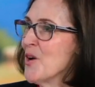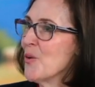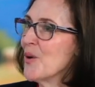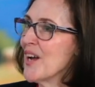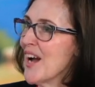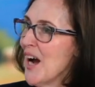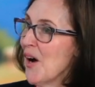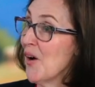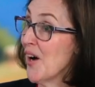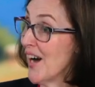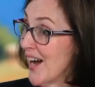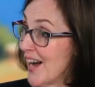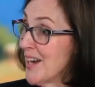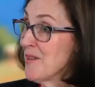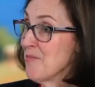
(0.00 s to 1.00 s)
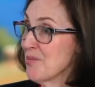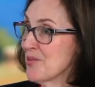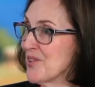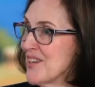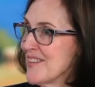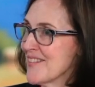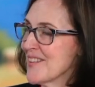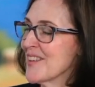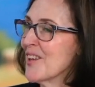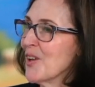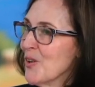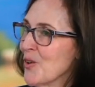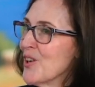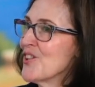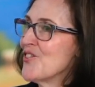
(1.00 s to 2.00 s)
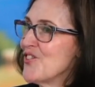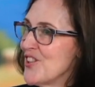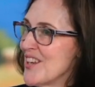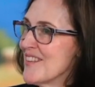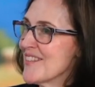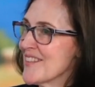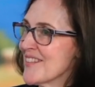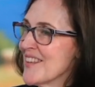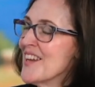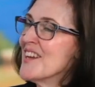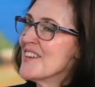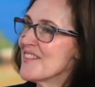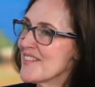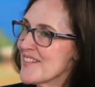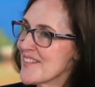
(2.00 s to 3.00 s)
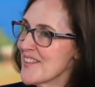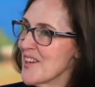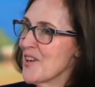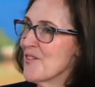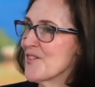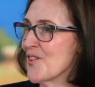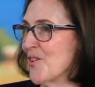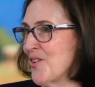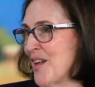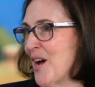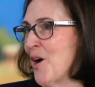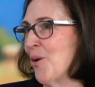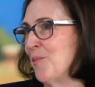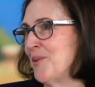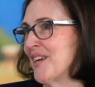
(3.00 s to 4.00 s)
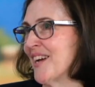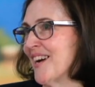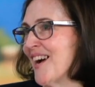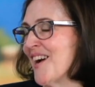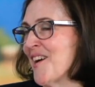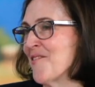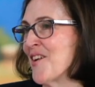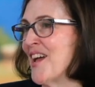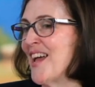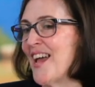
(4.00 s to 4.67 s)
where our high priest, Lord Jesus, serves on our behalf,